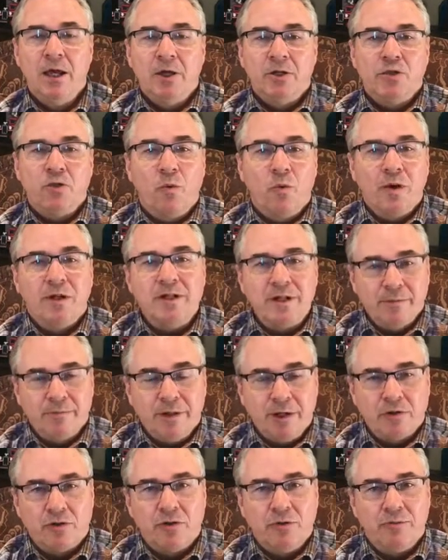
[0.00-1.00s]
So once the
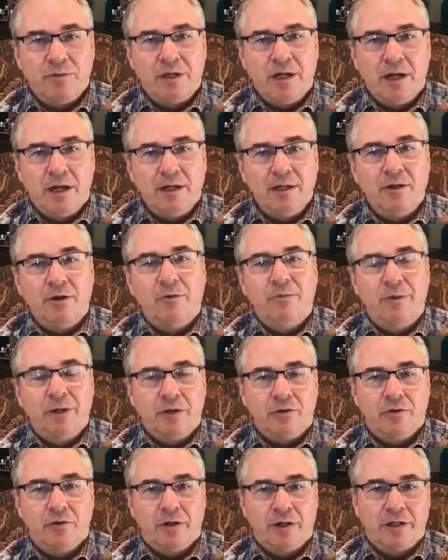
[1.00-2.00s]
mushrooms get a little
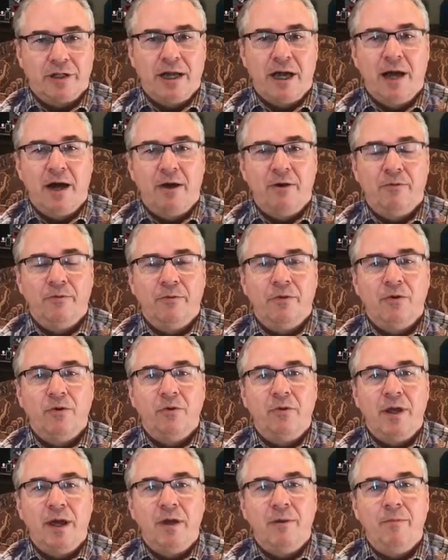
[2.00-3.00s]
bit cooked down,
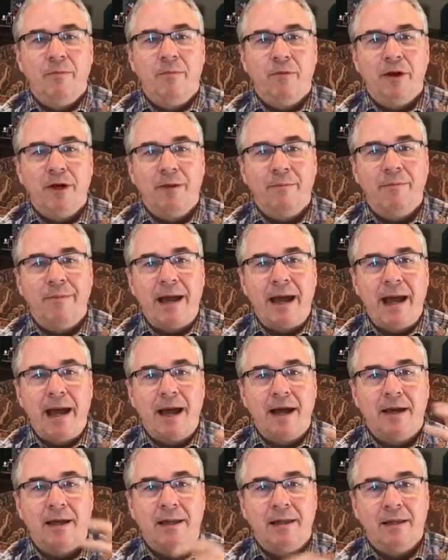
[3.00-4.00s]
you then bring
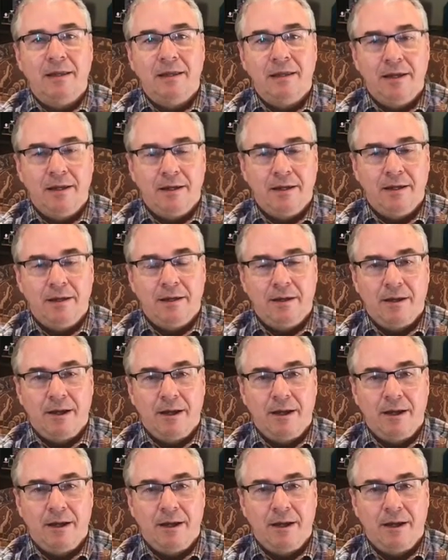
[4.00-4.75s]
back the